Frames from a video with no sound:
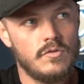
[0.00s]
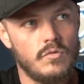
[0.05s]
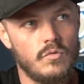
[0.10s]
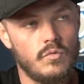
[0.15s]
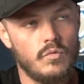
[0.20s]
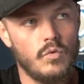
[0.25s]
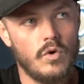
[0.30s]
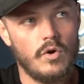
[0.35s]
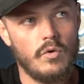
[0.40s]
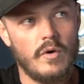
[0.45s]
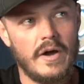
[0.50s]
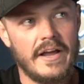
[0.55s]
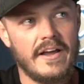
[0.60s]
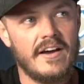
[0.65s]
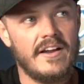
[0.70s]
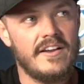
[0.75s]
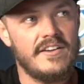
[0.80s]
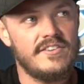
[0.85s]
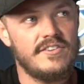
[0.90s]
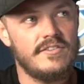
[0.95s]
What do I
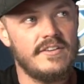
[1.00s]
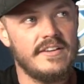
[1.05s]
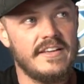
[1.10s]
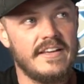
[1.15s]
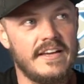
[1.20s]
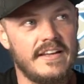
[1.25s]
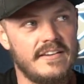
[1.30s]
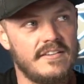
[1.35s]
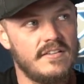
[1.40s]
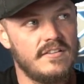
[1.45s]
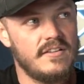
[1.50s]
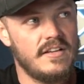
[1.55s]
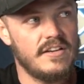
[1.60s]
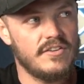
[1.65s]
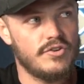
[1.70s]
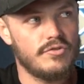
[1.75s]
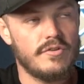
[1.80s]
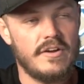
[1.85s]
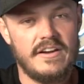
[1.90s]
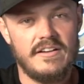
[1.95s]
got to do to get and
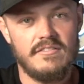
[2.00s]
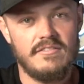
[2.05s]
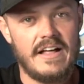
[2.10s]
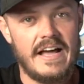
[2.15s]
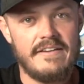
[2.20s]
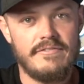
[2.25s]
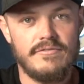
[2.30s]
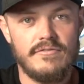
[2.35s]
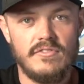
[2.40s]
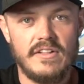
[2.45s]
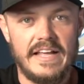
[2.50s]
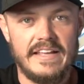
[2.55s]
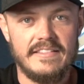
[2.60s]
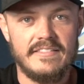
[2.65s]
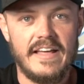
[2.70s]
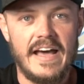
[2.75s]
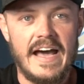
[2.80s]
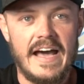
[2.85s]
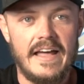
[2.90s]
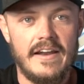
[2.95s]
create a life like
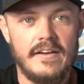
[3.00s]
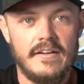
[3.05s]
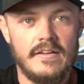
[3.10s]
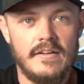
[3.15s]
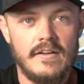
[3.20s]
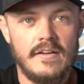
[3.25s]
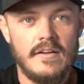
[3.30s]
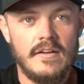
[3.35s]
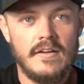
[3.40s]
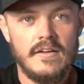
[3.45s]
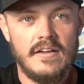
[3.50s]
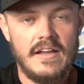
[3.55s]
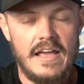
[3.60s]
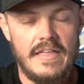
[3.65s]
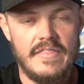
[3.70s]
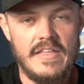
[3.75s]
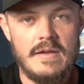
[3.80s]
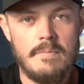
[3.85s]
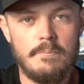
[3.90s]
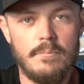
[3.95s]
that?
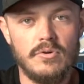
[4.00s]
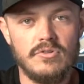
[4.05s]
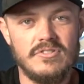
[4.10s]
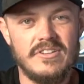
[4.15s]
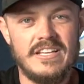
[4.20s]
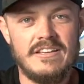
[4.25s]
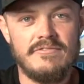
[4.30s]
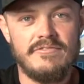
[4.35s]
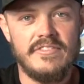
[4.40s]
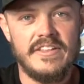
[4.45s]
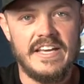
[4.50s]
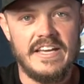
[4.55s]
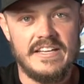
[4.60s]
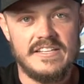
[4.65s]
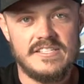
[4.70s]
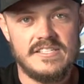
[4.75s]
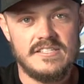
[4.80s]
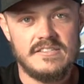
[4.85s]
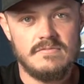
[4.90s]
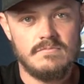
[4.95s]
And then believe
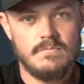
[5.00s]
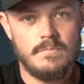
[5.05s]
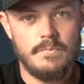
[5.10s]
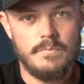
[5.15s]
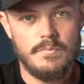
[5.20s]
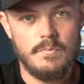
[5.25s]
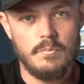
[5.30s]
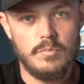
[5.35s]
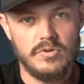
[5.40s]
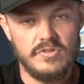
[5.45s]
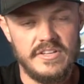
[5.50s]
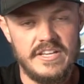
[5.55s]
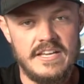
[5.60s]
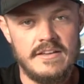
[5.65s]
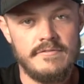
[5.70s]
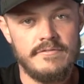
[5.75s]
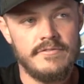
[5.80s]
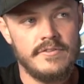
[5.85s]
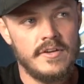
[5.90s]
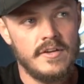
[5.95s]
this.
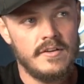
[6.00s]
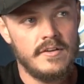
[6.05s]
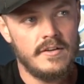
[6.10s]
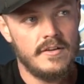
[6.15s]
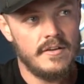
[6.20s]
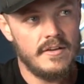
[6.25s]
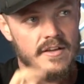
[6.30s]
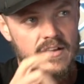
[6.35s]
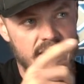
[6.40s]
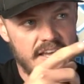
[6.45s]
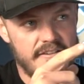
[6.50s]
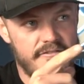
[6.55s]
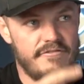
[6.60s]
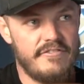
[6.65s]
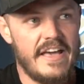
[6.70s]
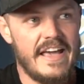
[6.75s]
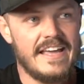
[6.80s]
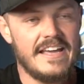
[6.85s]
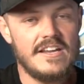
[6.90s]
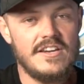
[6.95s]
Believe, if
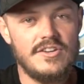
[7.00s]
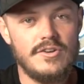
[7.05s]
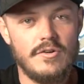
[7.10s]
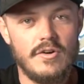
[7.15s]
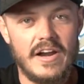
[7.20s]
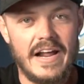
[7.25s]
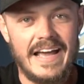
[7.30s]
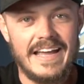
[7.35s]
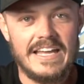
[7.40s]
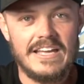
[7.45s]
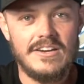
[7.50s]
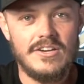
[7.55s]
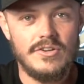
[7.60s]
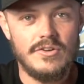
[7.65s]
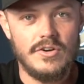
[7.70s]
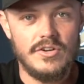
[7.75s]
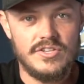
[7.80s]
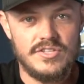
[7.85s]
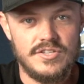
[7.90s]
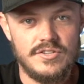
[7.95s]
they can do it, I can
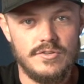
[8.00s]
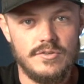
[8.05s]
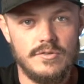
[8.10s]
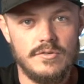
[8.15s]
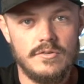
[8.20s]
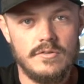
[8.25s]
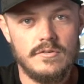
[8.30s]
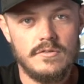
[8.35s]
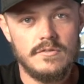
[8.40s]
do it too.